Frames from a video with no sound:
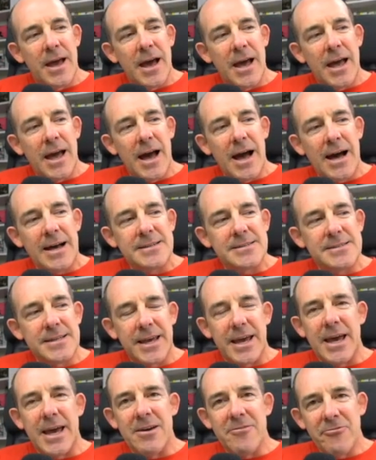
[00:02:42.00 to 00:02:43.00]
ask
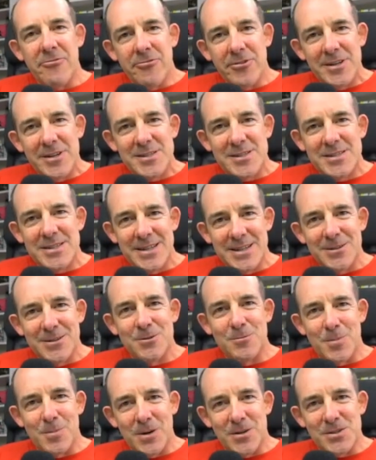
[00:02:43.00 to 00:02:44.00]
every
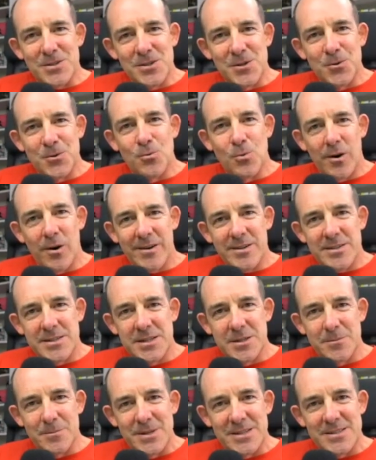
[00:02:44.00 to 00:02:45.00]
single person who works
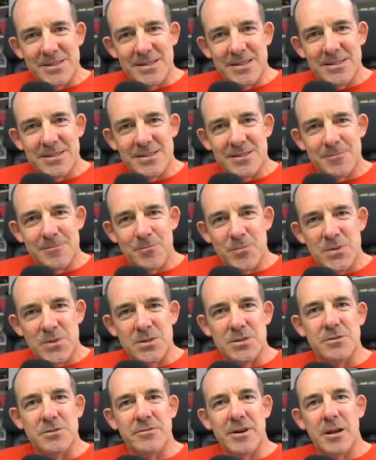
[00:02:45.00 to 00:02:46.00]
in the business
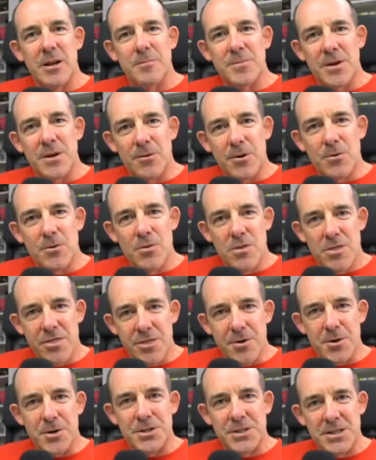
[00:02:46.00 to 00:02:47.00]
to develop their own
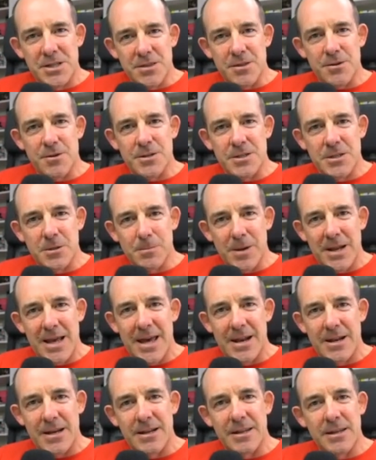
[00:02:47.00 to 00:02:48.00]
thirty thirty
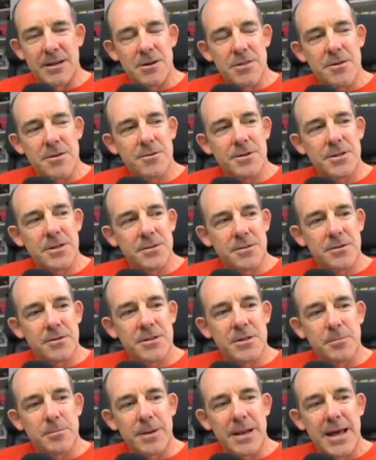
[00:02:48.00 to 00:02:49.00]
plan. And their thirty
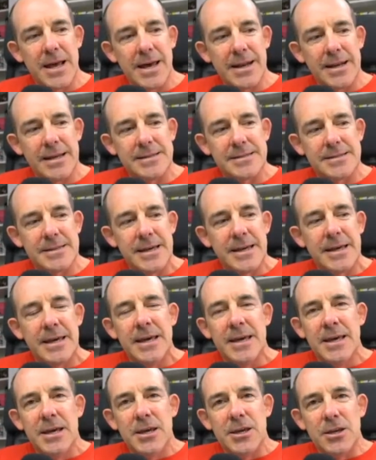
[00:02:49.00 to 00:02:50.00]
thirty plan is
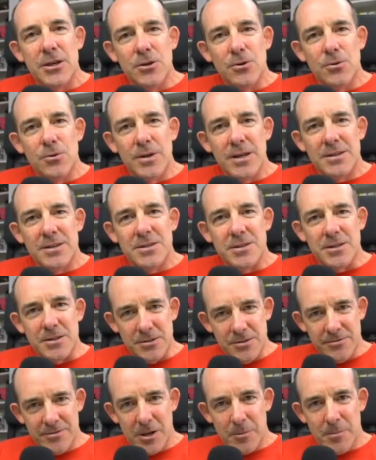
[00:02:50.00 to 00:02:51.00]
you need to
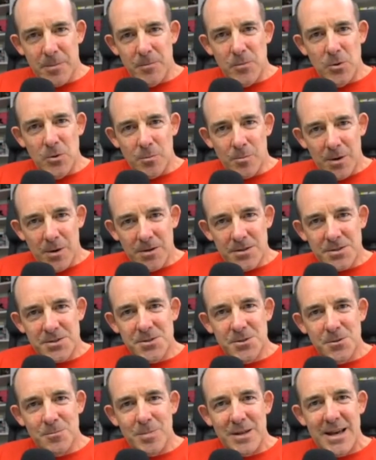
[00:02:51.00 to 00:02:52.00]
develop your
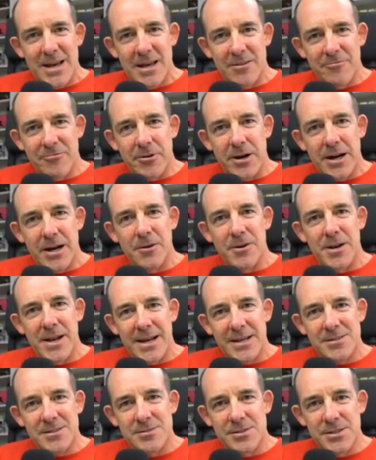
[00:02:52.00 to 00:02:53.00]
personal plan for how
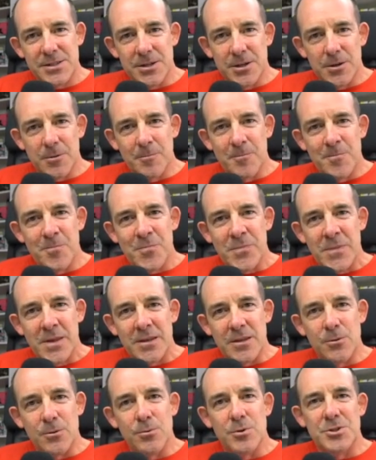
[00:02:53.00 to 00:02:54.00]
next year
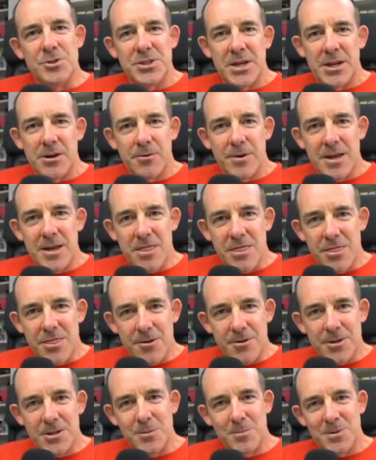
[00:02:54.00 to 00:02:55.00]
you will generate
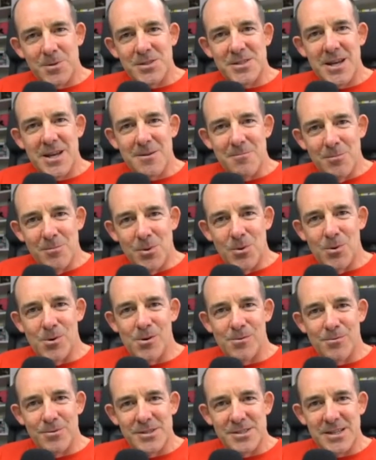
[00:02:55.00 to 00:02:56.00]
thirty percent
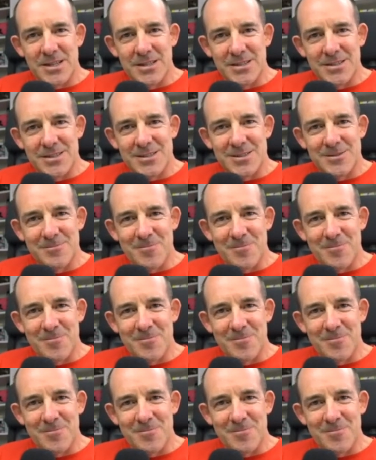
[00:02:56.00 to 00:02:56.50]
more results